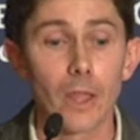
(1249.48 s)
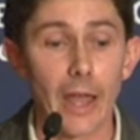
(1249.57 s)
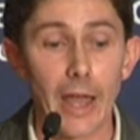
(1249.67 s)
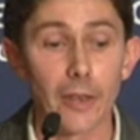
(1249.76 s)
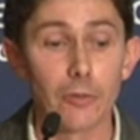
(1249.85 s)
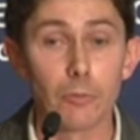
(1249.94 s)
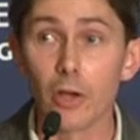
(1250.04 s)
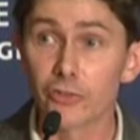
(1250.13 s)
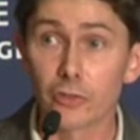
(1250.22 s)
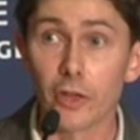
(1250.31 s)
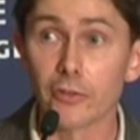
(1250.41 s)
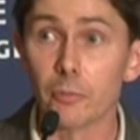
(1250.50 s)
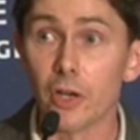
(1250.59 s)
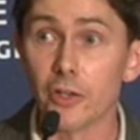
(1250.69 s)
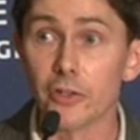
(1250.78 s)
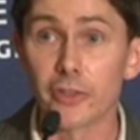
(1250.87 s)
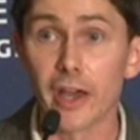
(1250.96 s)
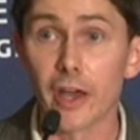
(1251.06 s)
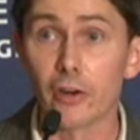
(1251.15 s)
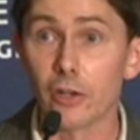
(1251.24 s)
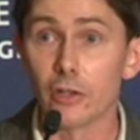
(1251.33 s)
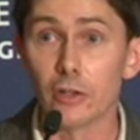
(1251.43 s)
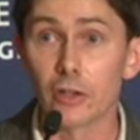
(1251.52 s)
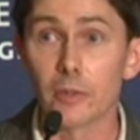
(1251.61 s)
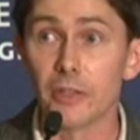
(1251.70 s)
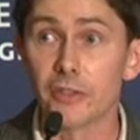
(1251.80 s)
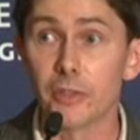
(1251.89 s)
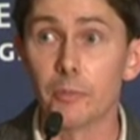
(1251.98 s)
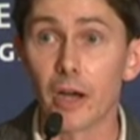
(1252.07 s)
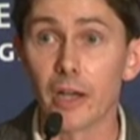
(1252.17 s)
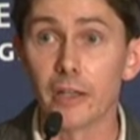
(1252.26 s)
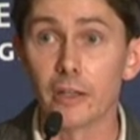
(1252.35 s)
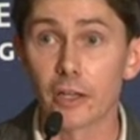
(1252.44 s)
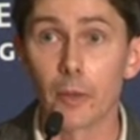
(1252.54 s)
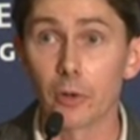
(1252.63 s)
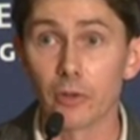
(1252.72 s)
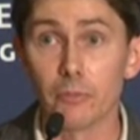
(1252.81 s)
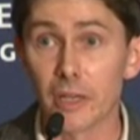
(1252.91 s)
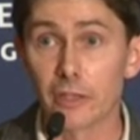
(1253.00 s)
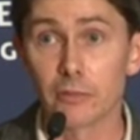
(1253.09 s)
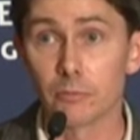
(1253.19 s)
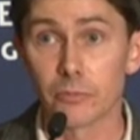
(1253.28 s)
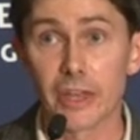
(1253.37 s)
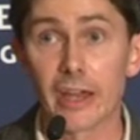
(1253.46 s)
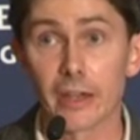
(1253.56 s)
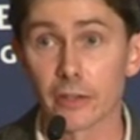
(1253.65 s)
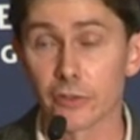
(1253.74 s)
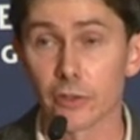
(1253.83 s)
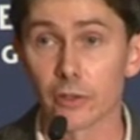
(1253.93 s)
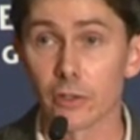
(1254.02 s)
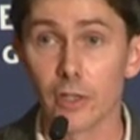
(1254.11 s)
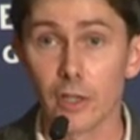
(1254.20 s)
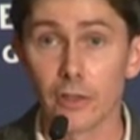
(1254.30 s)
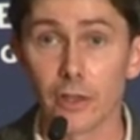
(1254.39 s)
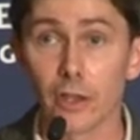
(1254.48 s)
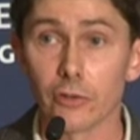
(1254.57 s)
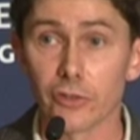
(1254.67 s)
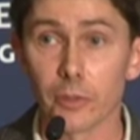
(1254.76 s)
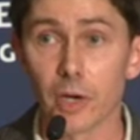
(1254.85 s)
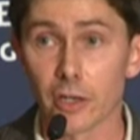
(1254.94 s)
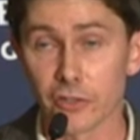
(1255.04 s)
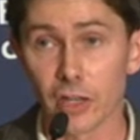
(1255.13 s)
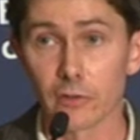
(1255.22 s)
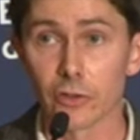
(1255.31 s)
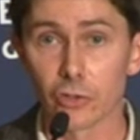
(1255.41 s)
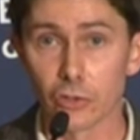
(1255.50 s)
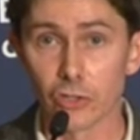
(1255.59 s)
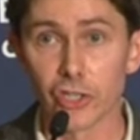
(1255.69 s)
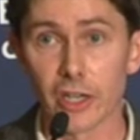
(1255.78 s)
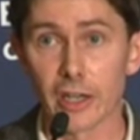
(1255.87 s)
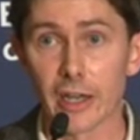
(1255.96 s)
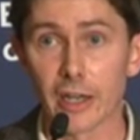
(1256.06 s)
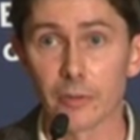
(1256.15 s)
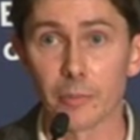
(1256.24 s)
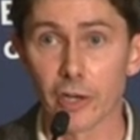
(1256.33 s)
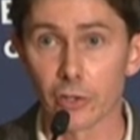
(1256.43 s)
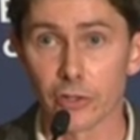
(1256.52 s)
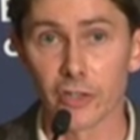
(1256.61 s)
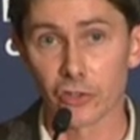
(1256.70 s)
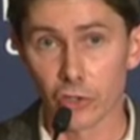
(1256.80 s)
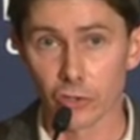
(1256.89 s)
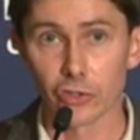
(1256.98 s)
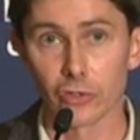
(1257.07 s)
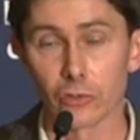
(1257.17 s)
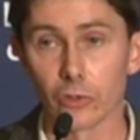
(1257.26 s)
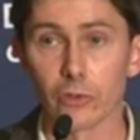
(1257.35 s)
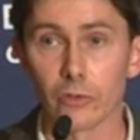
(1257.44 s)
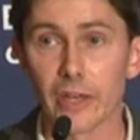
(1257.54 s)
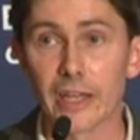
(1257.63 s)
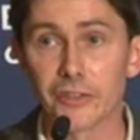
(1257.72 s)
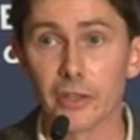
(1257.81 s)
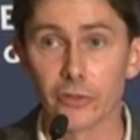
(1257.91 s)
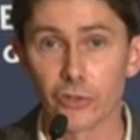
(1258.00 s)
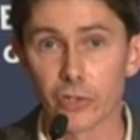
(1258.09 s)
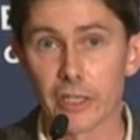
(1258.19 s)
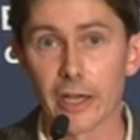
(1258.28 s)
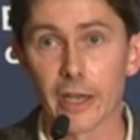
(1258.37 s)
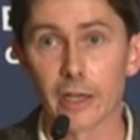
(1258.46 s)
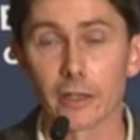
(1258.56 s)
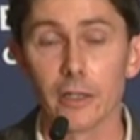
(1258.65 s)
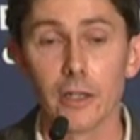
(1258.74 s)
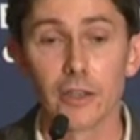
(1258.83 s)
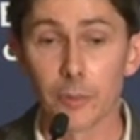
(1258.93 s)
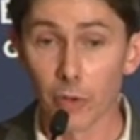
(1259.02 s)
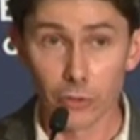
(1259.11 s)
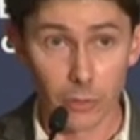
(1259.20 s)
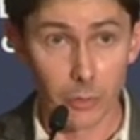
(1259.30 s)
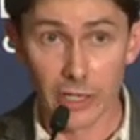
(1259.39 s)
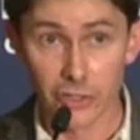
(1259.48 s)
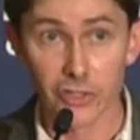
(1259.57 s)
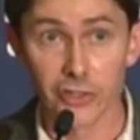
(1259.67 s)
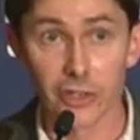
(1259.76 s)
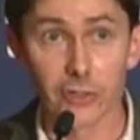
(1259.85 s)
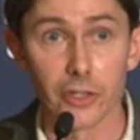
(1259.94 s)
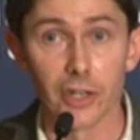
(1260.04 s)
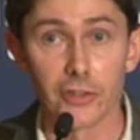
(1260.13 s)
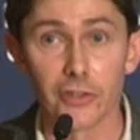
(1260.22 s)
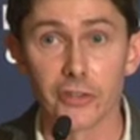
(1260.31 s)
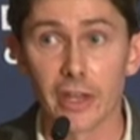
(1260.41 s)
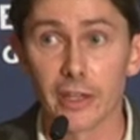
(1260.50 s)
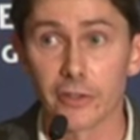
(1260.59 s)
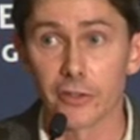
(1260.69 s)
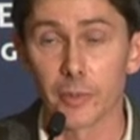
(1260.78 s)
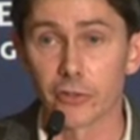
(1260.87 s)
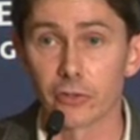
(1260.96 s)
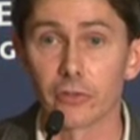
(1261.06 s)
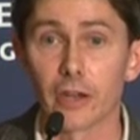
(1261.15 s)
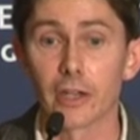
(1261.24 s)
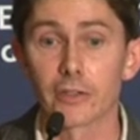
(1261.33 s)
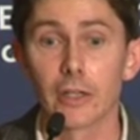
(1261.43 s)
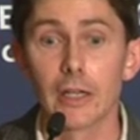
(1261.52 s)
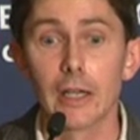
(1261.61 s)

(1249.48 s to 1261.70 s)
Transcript: And most of those murders there are committed by a couple of big gangs. They're known as the Mara Salvatrucha and Barrio 18, or the 18th Street Gang. They both got branches here in the United States, as a matter of fact.